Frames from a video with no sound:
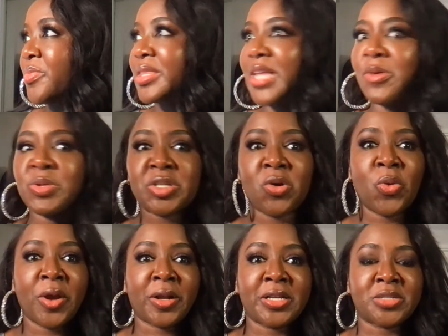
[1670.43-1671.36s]
That was so
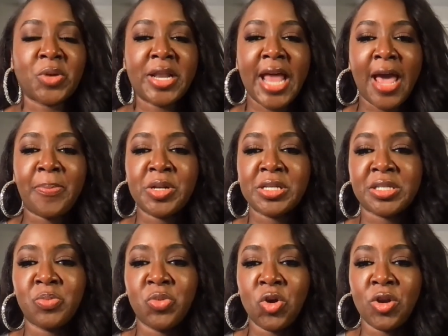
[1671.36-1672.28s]
weird because when it happened
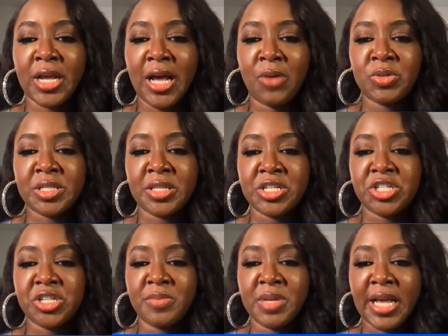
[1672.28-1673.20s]
this morning, I was in the
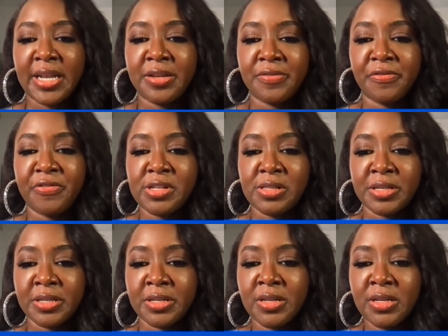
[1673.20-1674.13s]
gym and I didn't feel
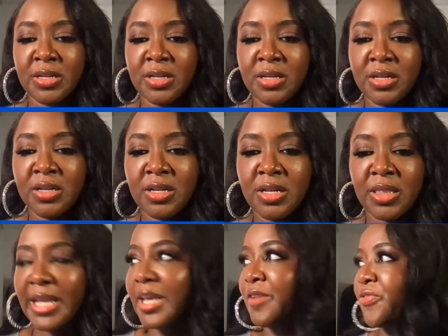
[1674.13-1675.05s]
it.
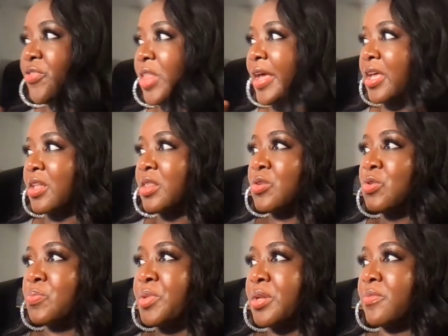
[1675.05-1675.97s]
Like it, like a
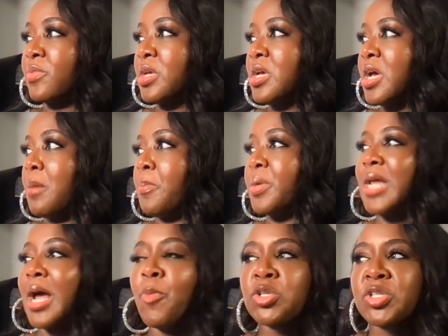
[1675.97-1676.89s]
little bit of, but
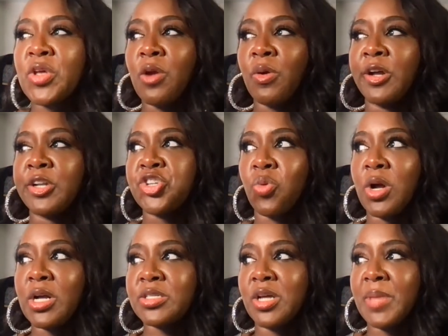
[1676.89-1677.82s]
I'm also hearing a
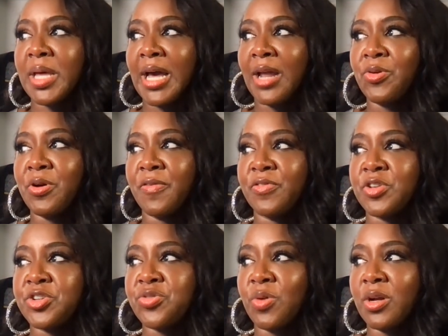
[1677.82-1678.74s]
truck. So I'm like, I don't know if the
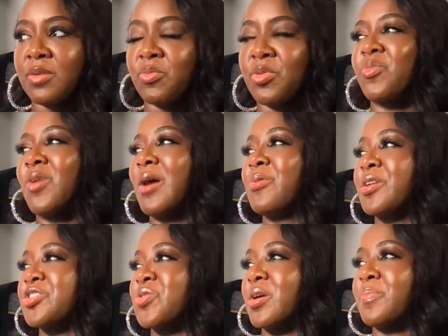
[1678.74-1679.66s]
truck, but why would a
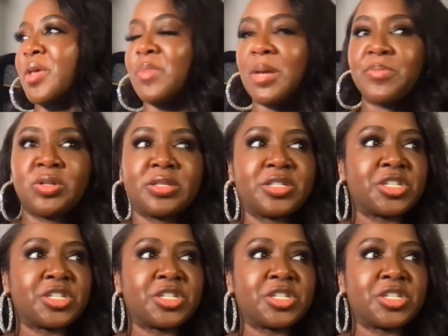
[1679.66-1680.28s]
truck make my building